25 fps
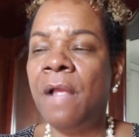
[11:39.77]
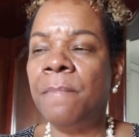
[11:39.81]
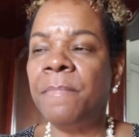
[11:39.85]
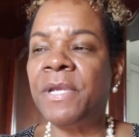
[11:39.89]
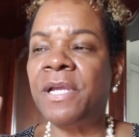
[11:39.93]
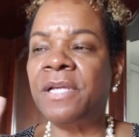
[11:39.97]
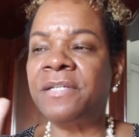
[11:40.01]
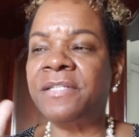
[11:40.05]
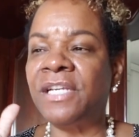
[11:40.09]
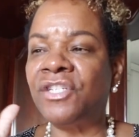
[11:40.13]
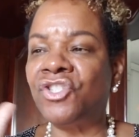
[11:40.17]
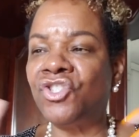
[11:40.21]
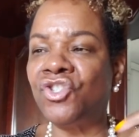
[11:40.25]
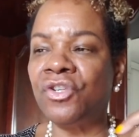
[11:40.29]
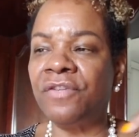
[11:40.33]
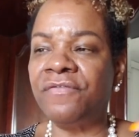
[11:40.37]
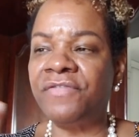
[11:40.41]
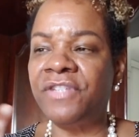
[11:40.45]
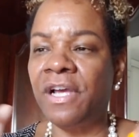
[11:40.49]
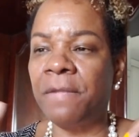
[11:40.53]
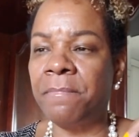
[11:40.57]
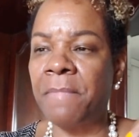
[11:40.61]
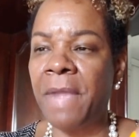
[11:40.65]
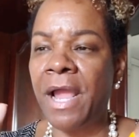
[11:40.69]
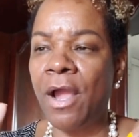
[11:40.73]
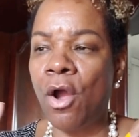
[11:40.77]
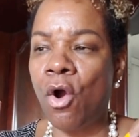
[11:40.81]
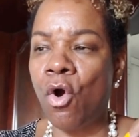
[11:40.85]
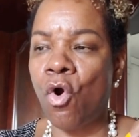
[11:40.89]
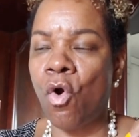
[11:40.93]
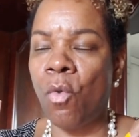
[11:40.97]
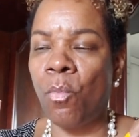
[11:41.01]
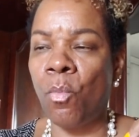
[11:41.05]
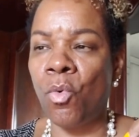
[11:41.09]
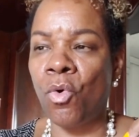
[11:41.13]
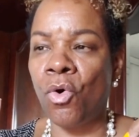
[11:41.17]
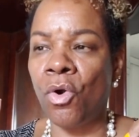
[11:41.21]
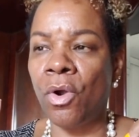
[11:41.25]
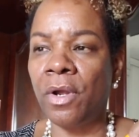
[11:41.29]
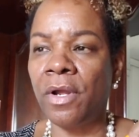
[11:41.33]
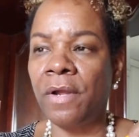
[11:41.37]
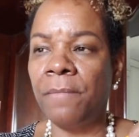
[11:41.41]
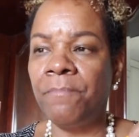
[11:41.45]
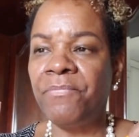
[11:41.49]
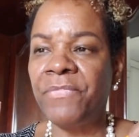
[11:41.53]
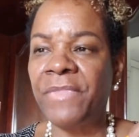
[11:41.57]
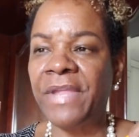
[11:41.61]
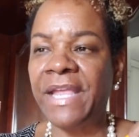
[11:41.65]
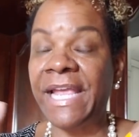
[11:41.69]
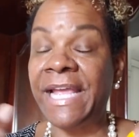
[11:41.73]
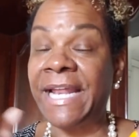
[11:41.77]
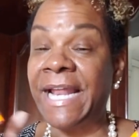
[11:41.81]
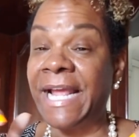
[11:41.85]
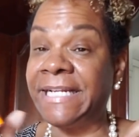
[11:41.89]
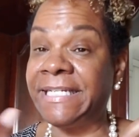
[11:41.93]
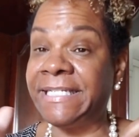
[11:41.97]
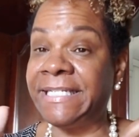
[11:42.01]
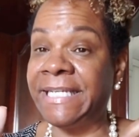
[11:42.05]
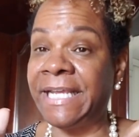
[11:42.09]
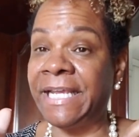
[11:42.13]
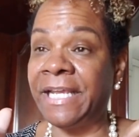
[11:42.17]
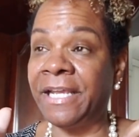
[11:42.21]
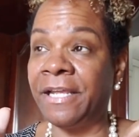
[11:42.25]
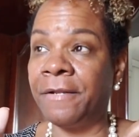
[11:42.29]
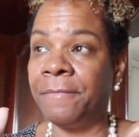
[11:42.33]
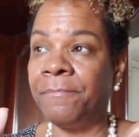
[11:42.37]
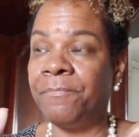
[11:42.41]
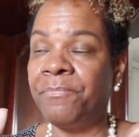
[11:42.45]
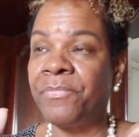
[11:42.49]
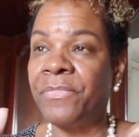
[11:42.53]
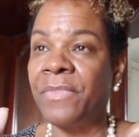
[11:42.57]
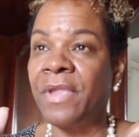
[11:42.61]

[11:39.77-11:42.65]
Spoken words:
because I should have done my homework and I didn't,